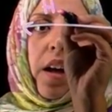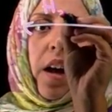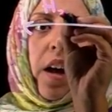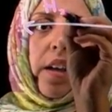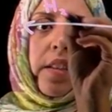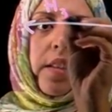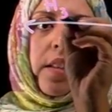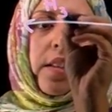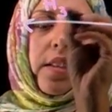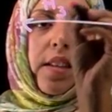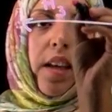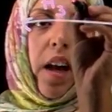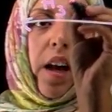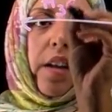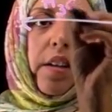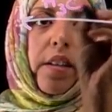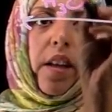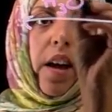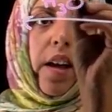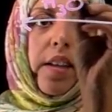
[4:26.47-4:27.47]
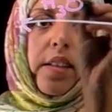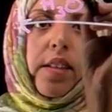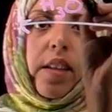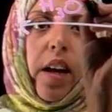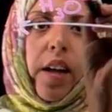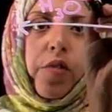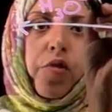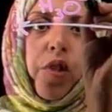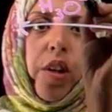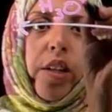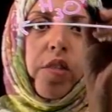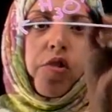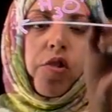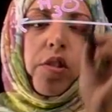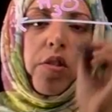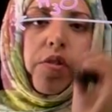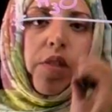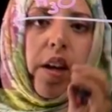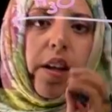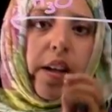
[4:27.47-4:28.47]
Acids catalyze
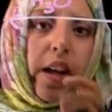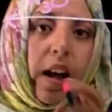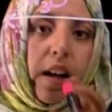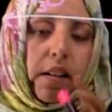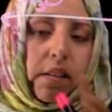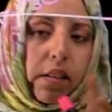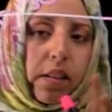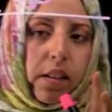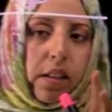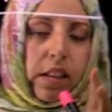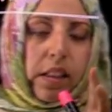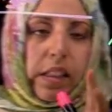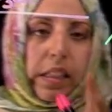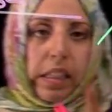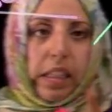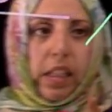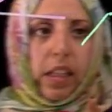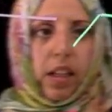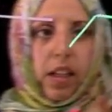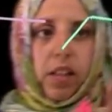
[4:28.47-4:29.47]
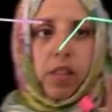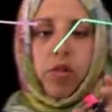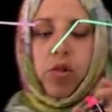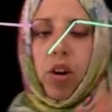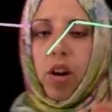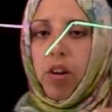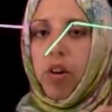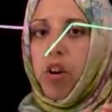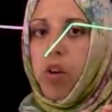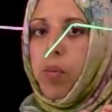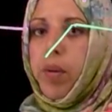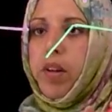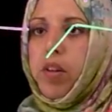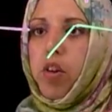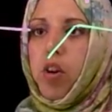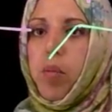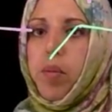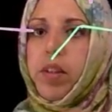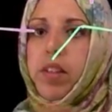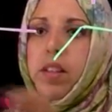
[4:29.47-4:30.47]
hydration to an alkene, to a
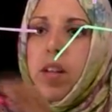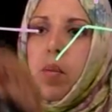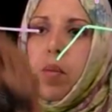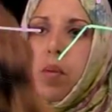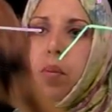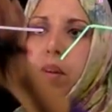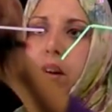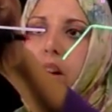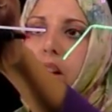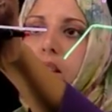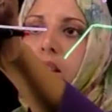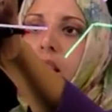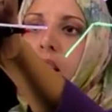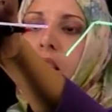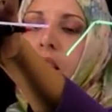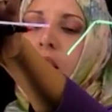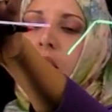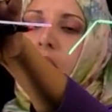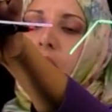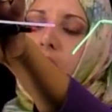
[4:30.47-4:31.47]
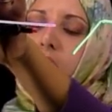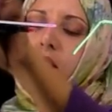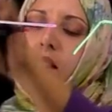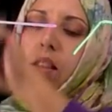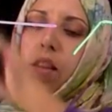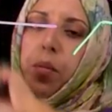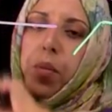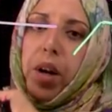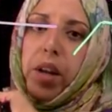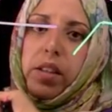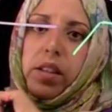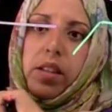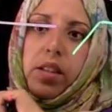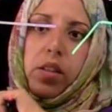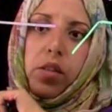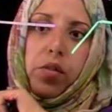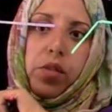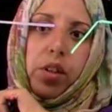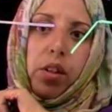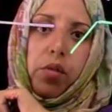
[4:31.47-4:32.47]
carbon-carbon double bond, is in the
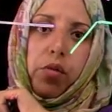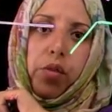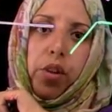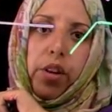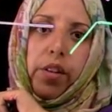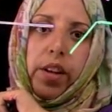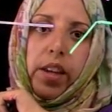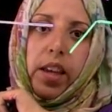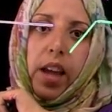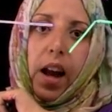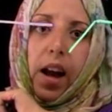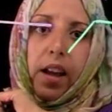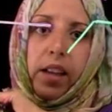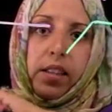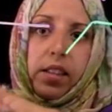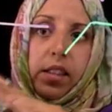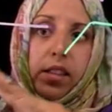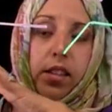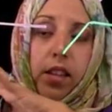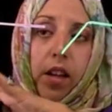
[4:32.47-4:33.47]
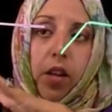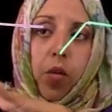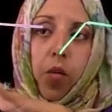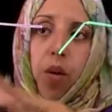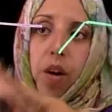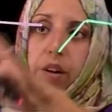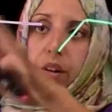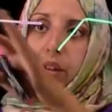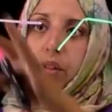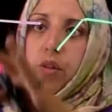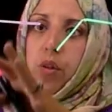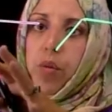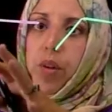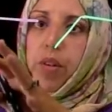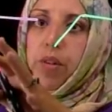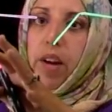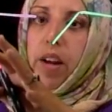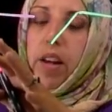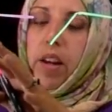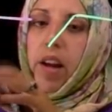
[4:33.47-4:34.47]
presence of sulfuric acid in water. So we
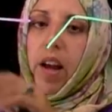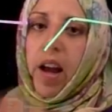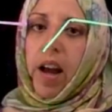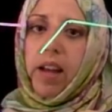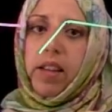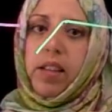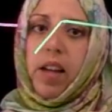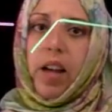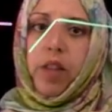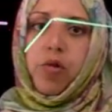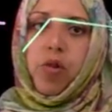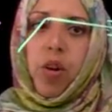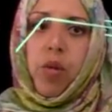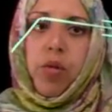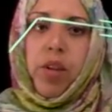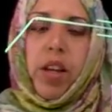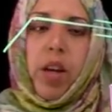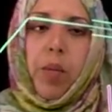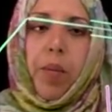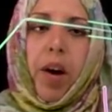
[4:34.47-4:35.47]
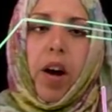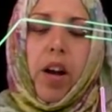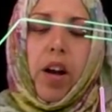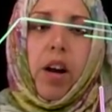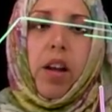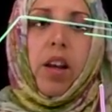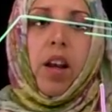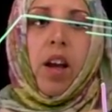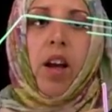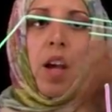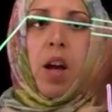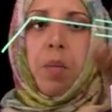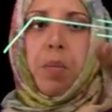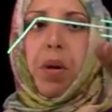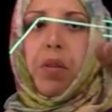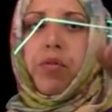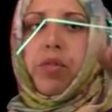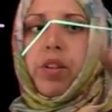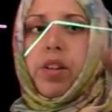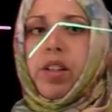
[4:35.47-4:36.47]
write it as hydronium ion.
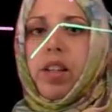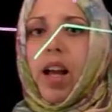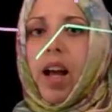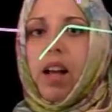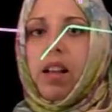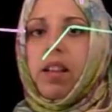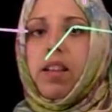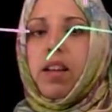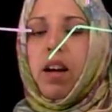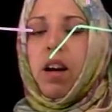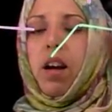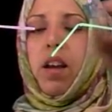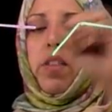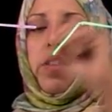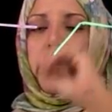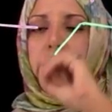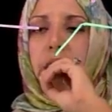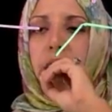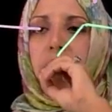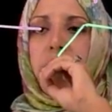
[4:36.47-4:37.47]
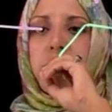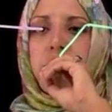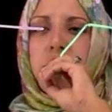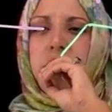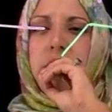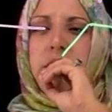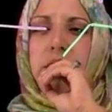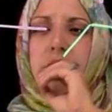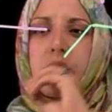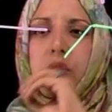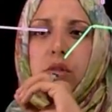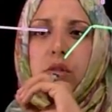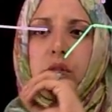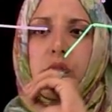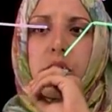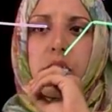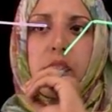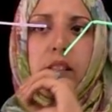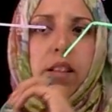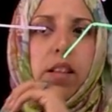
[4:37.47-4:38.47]
But for an alkyne, the reaction is
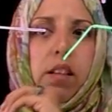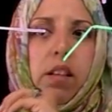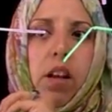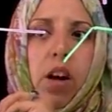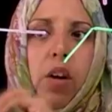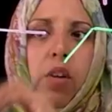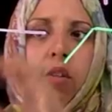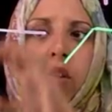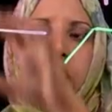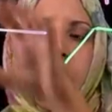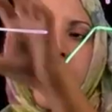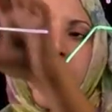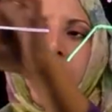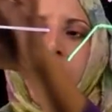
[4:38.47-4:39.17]
too slow,